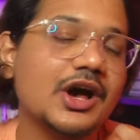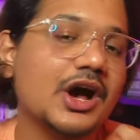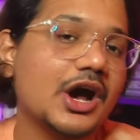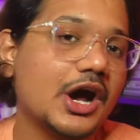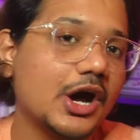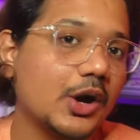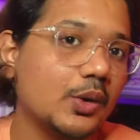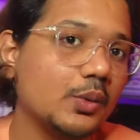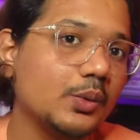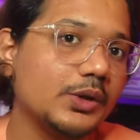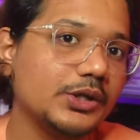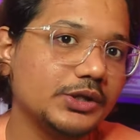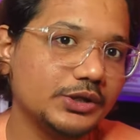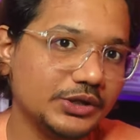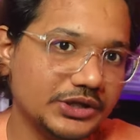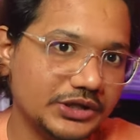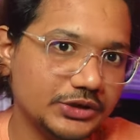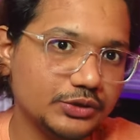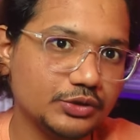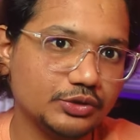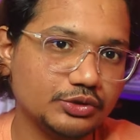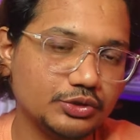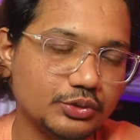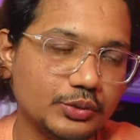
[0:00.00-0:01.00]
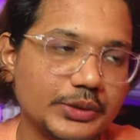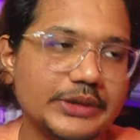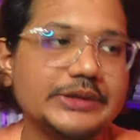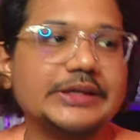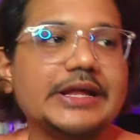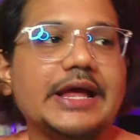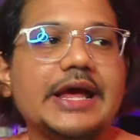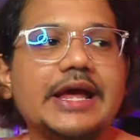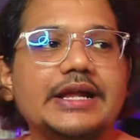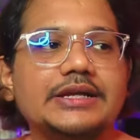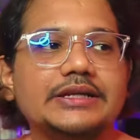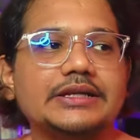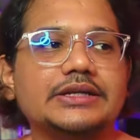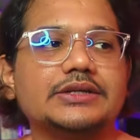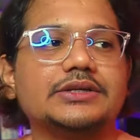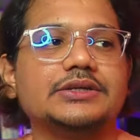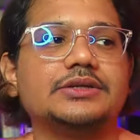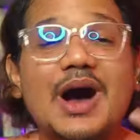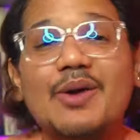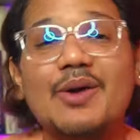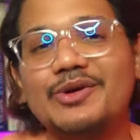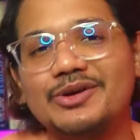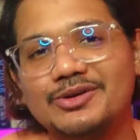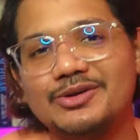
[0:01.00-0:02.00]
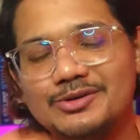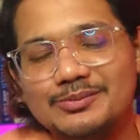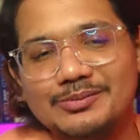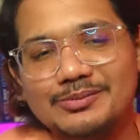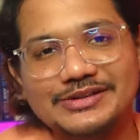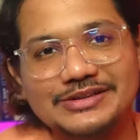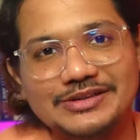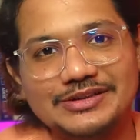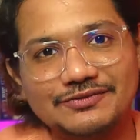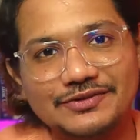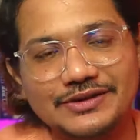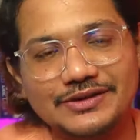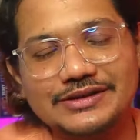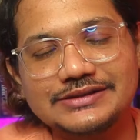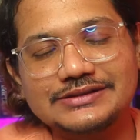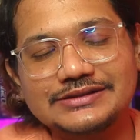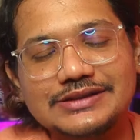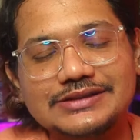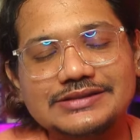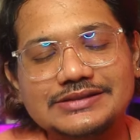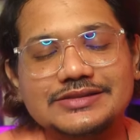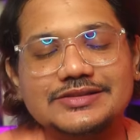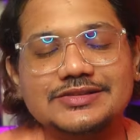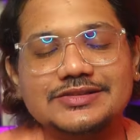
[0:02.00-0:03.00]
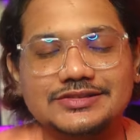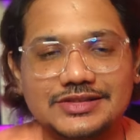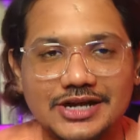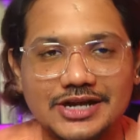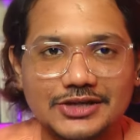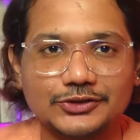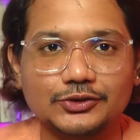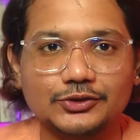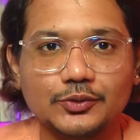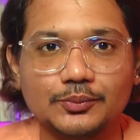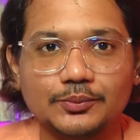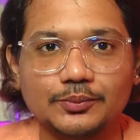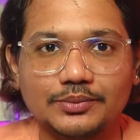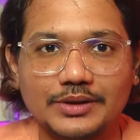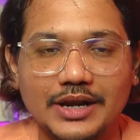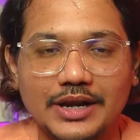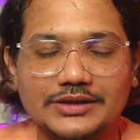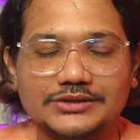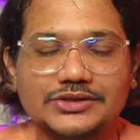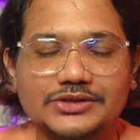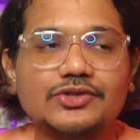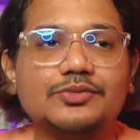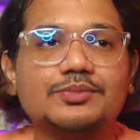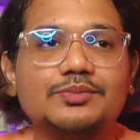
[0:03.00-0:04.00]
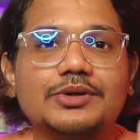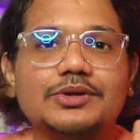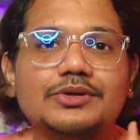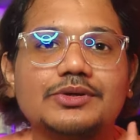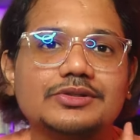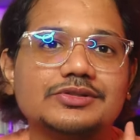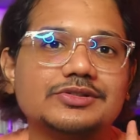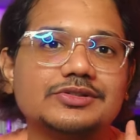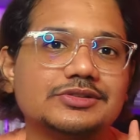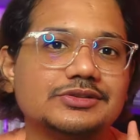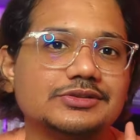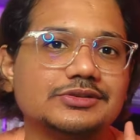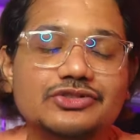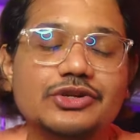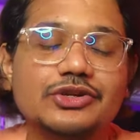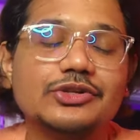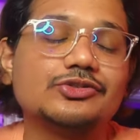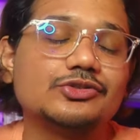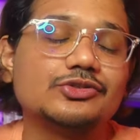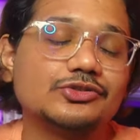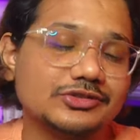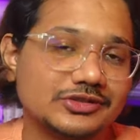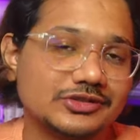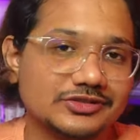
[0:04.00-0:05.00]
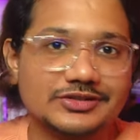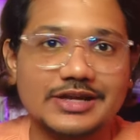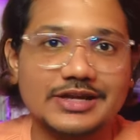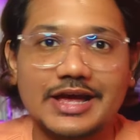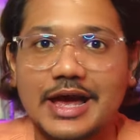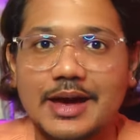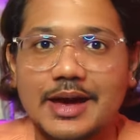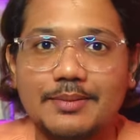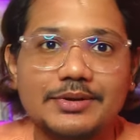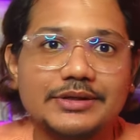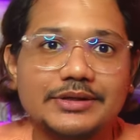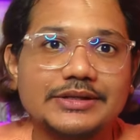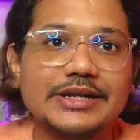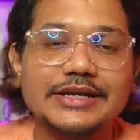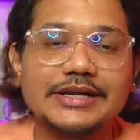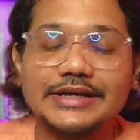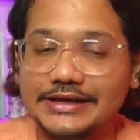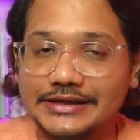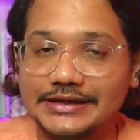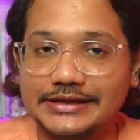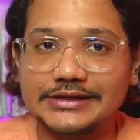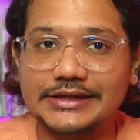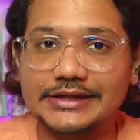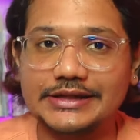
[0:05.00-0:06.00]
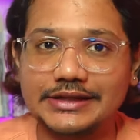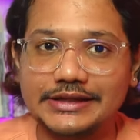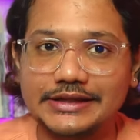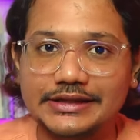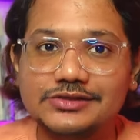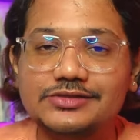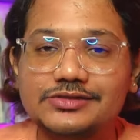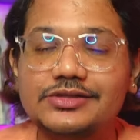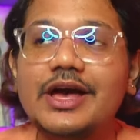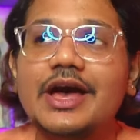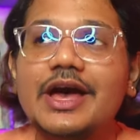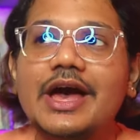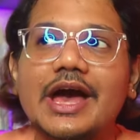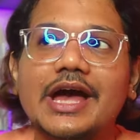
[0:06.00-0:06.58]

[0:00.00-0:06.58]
how we need to do it and how it will be difficult in the start to practice because it's also just a habit like anything else.